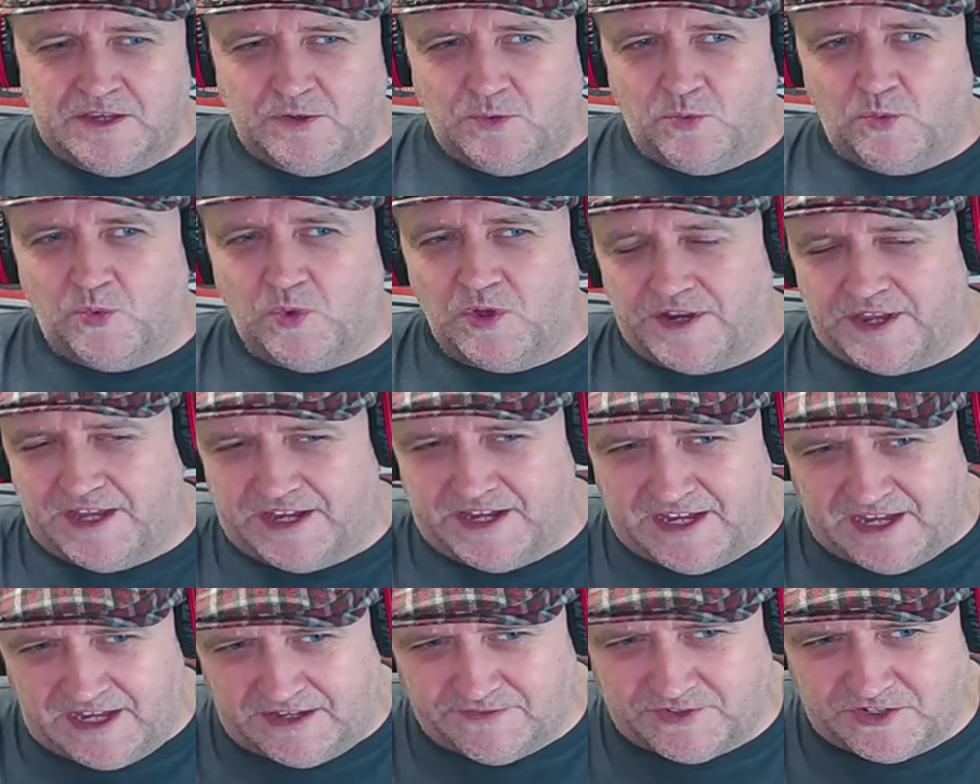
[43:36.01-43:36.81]
What I
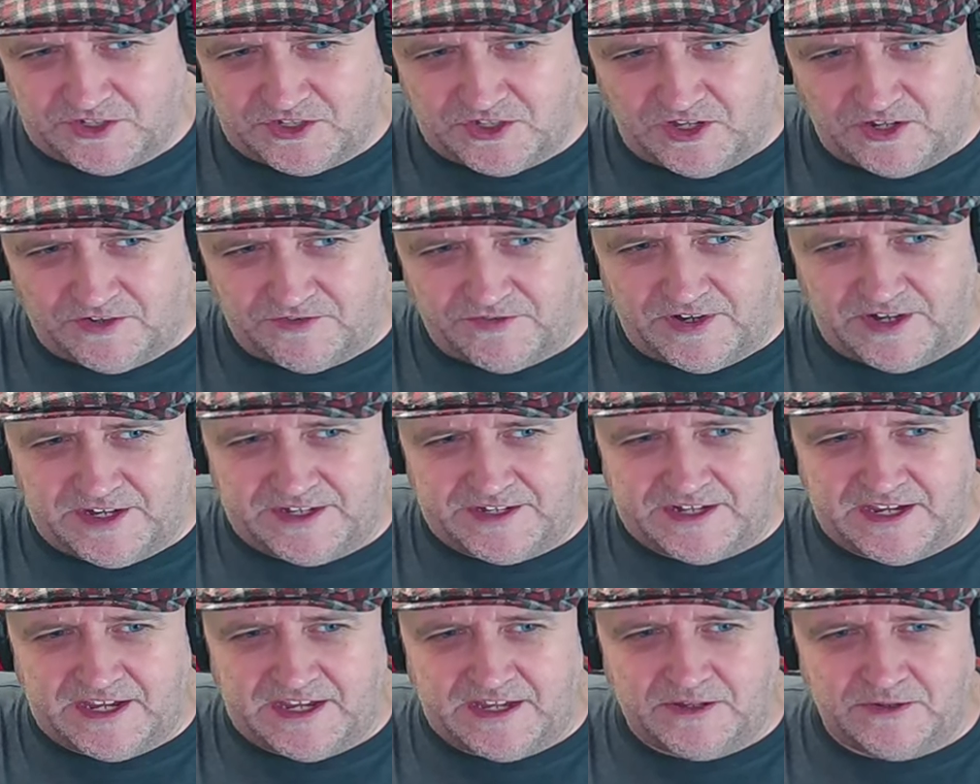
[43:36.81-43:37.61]
haven't got right
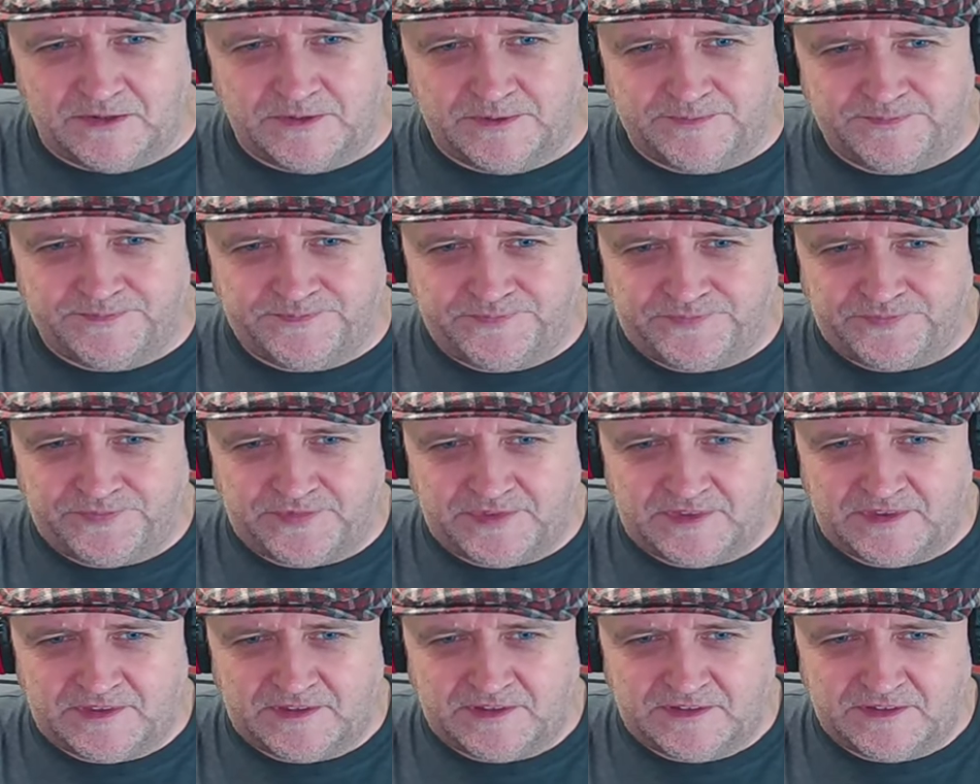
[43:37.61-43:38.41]
now
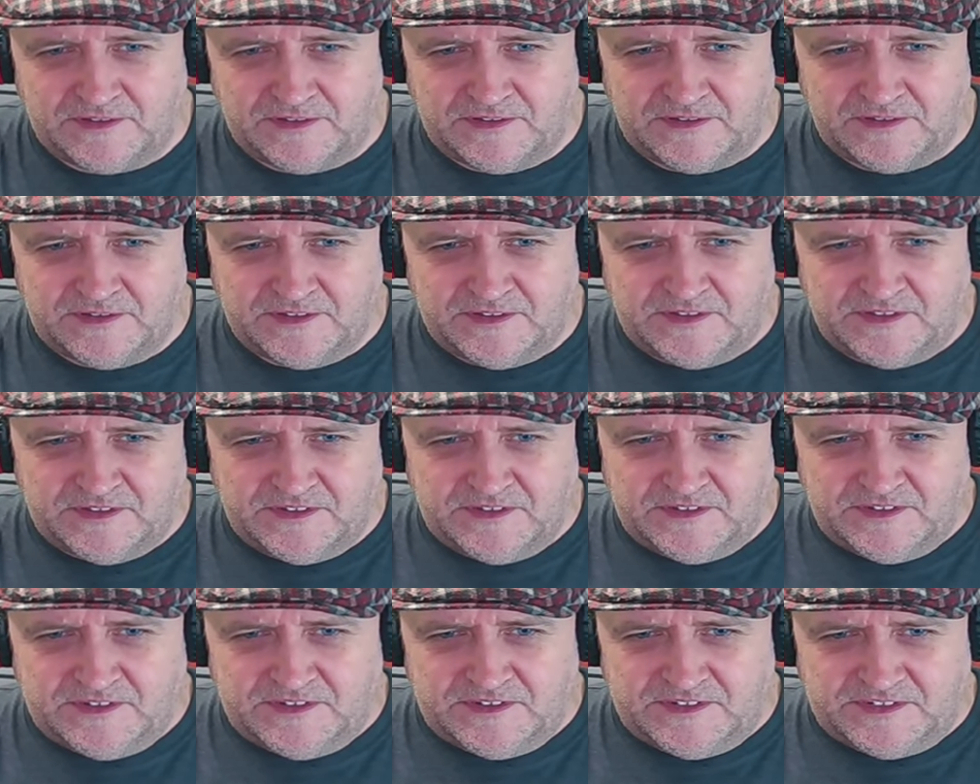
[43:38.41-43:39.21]

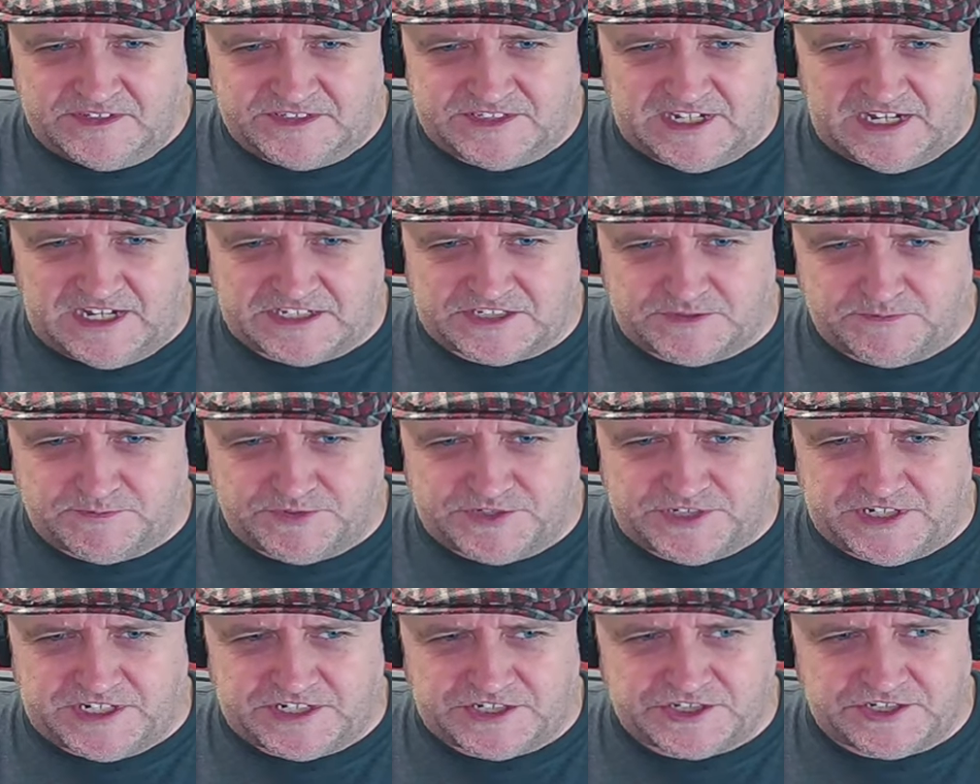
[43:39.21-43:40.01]
is hazard
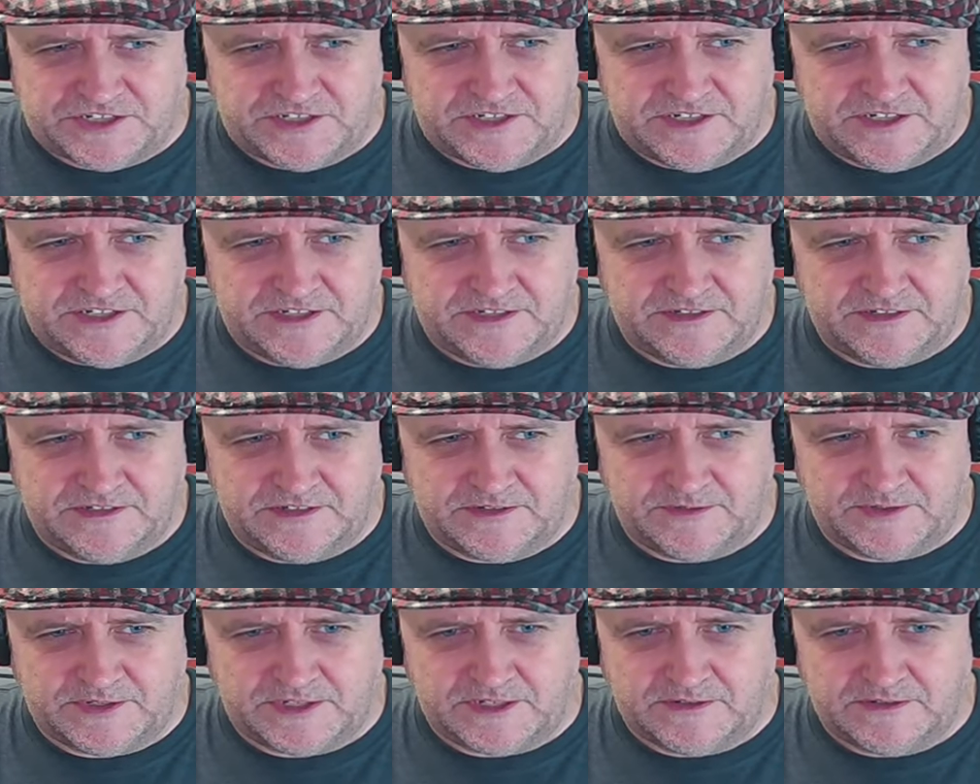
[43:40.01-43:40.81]
protection.
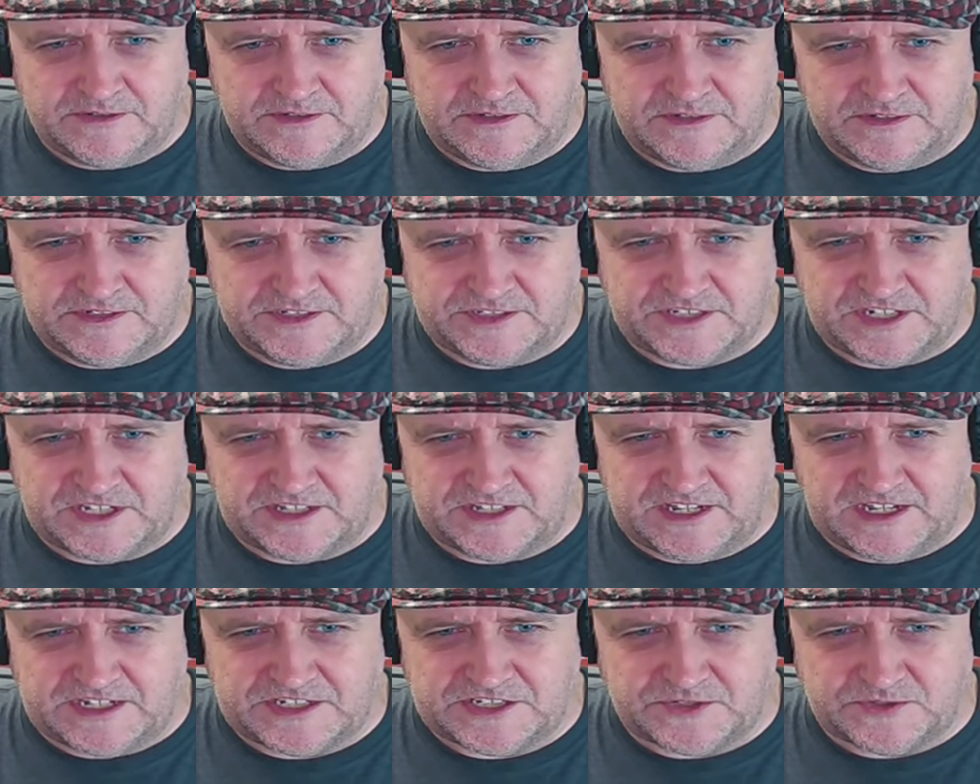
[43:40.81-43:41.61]
There we go. Let's get
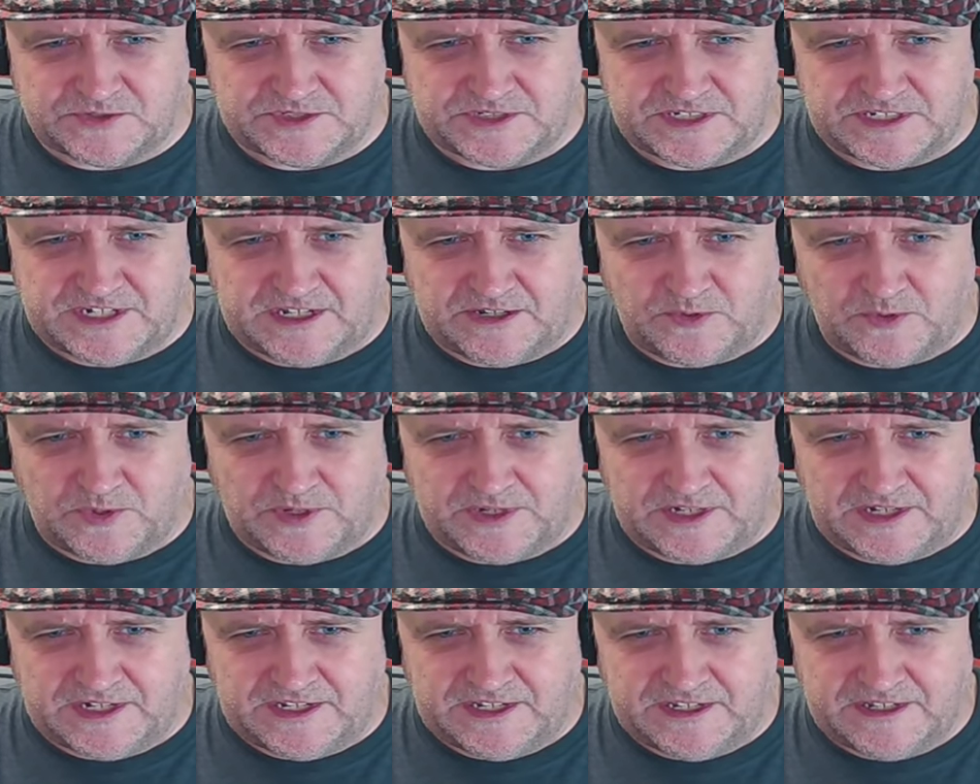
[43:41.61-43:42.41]
that sorted out
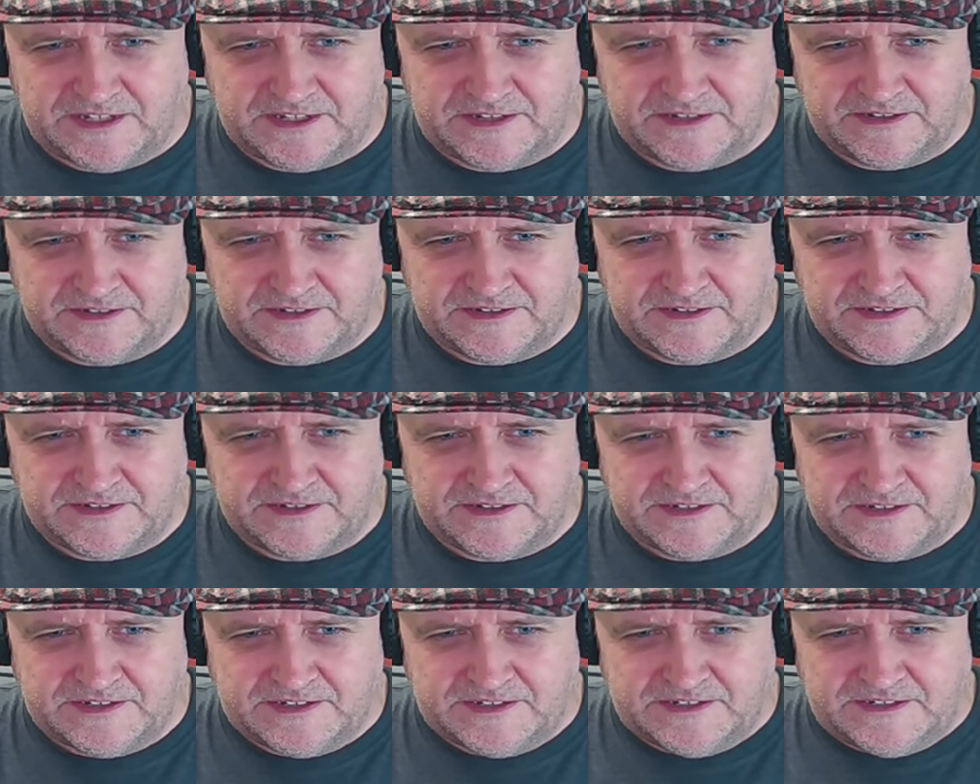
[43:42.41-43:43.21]
quickly.
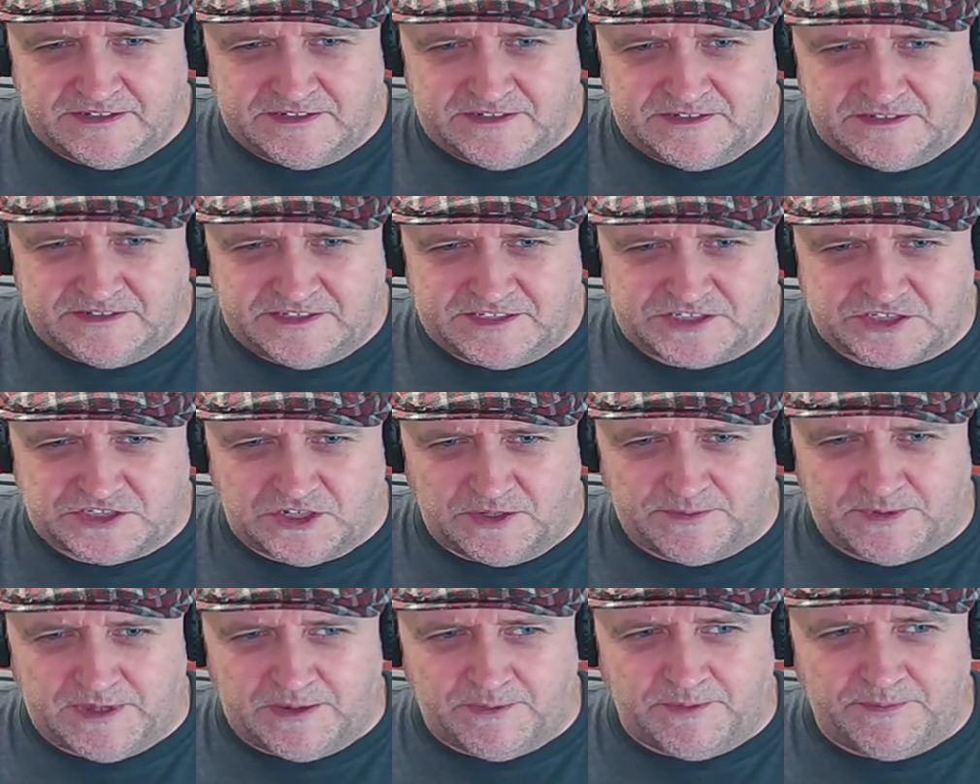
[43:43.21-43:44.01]
Let's
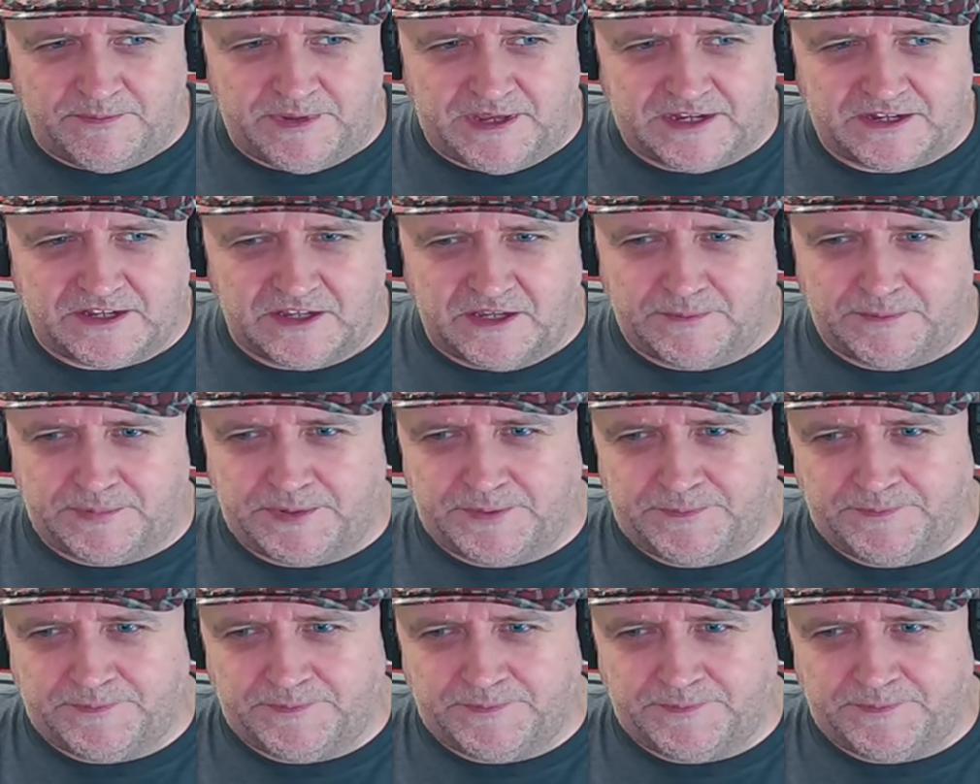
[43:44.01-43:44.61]
top that one back up.